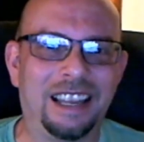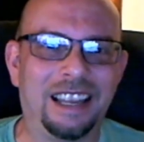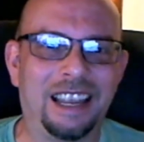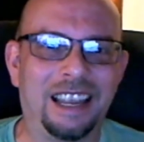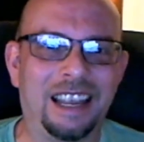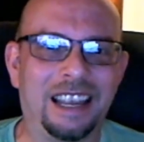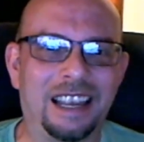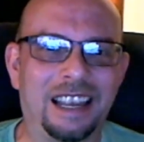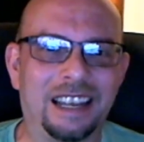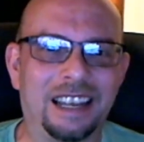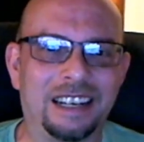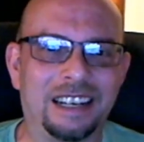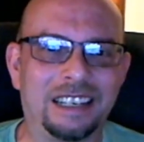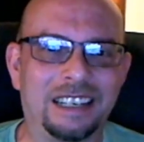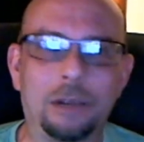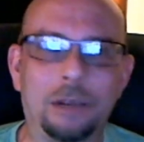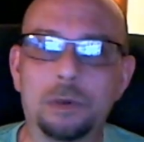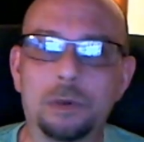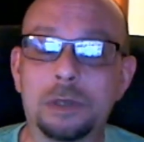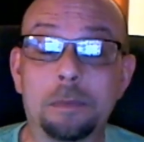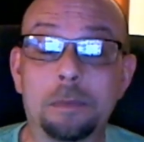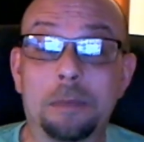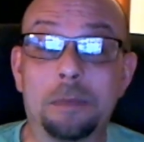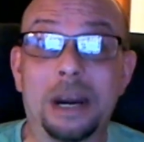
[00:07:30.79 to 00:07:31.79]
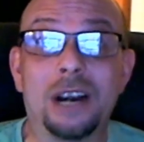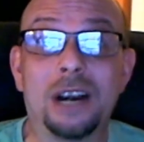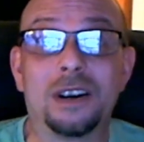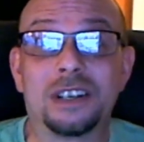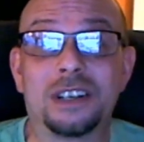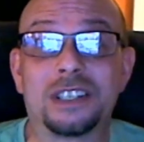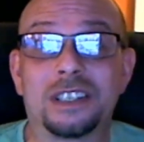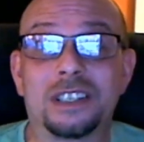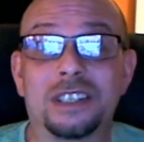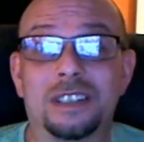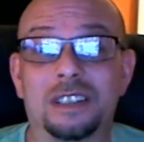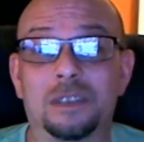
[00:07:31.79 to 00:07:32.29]
and he was
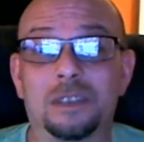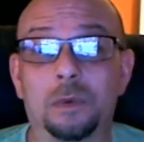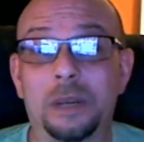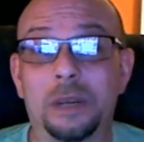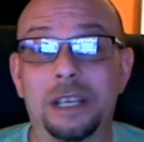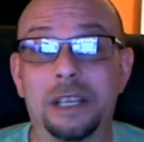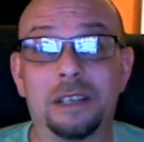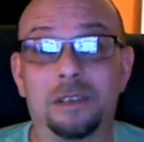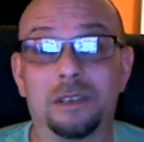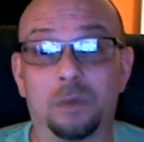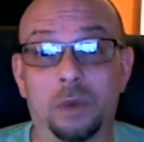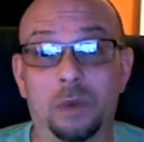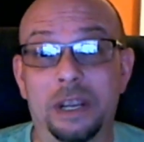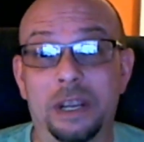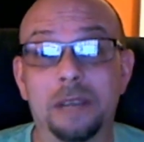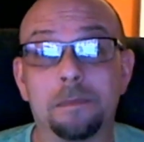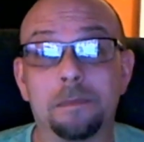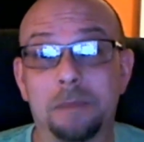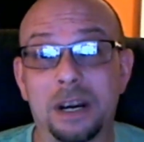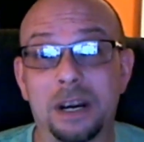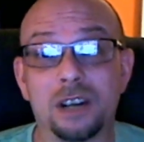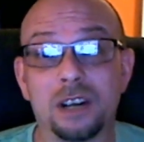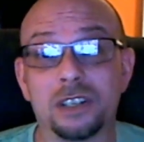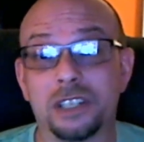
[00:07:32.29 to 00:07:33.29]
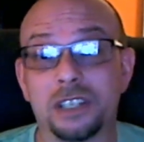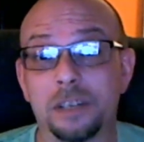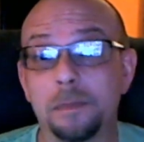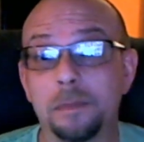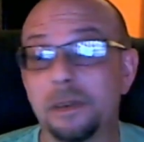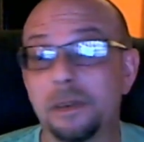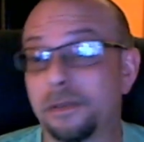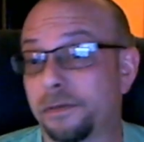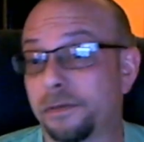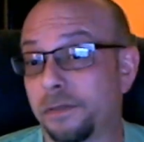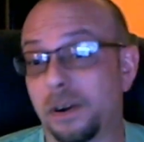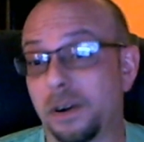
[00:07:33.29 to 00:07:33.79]
embarrassed. We we embarrassed him
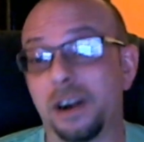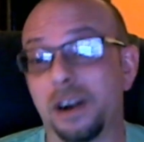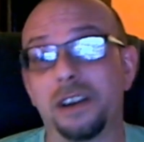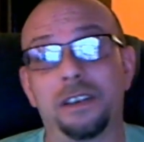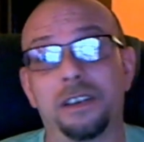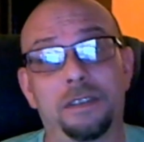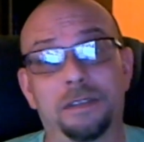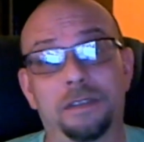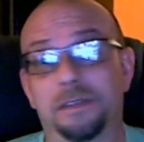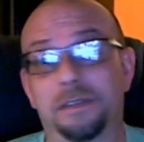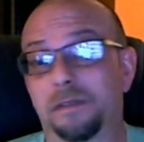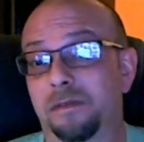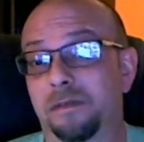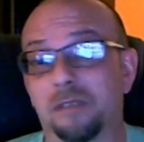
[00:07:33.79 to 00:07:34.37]
in front of